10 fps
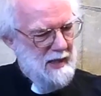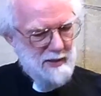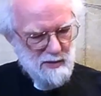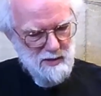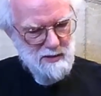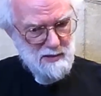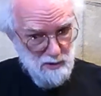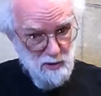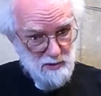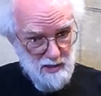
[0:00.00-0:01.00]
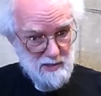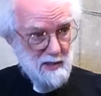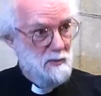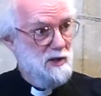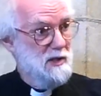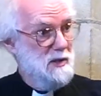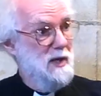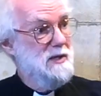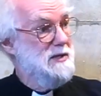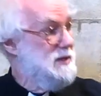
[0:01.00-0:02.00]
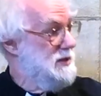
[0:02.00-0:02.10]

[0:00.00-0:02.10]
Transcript: and there's a context in which it's quite